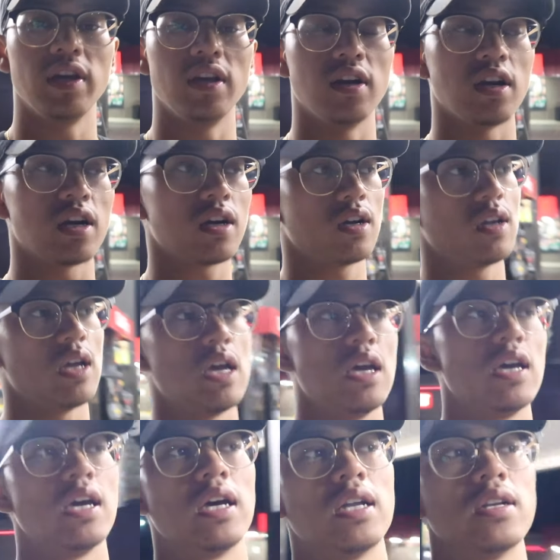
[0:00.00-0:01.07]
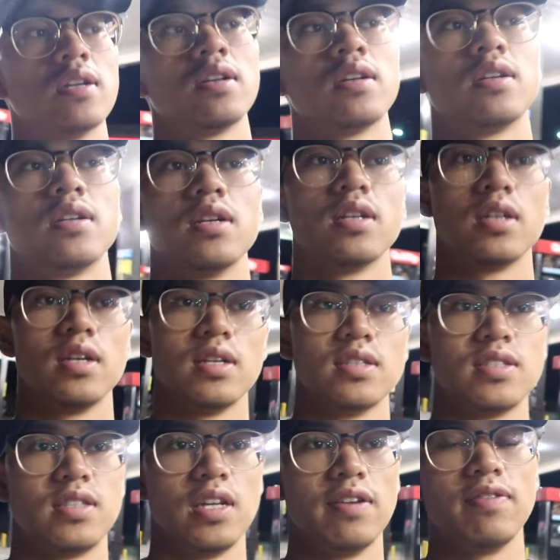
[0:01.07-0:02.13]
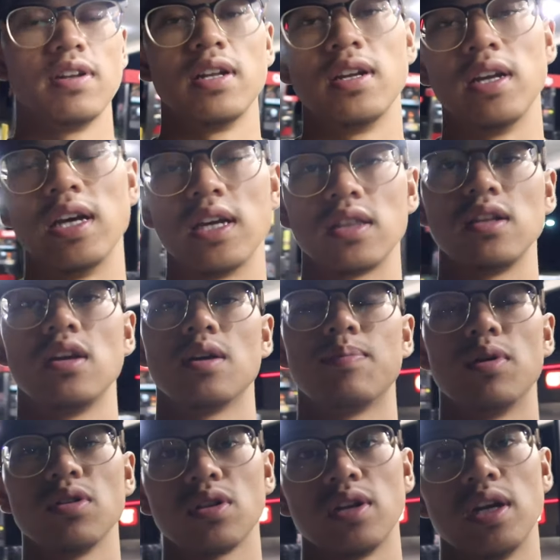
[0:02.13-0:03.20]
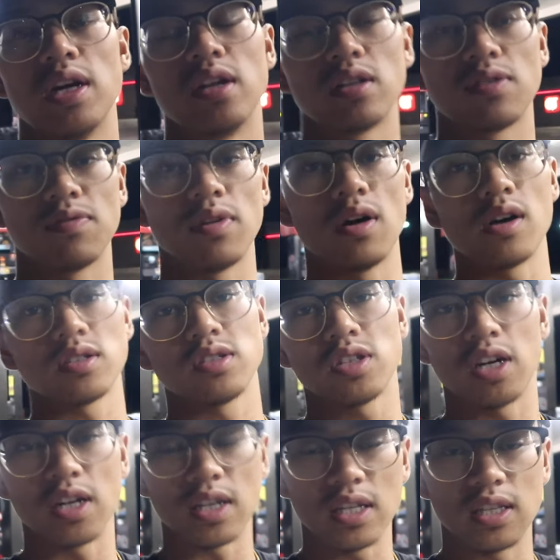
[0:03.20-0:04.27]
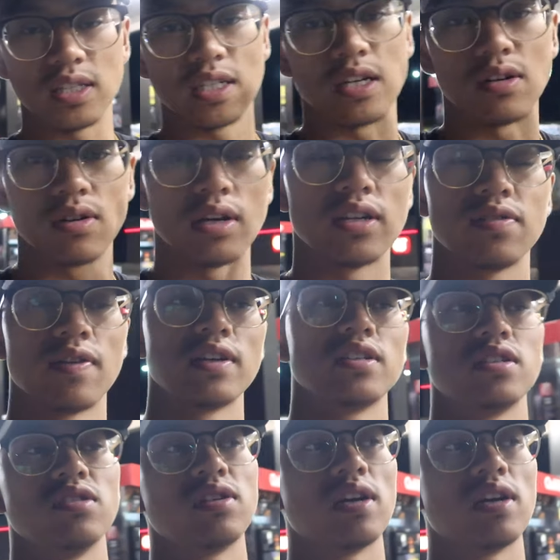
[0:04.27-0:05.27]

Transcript: here, and Steven and Anthony are both gonna edit the vlogs and trying to get this out as fast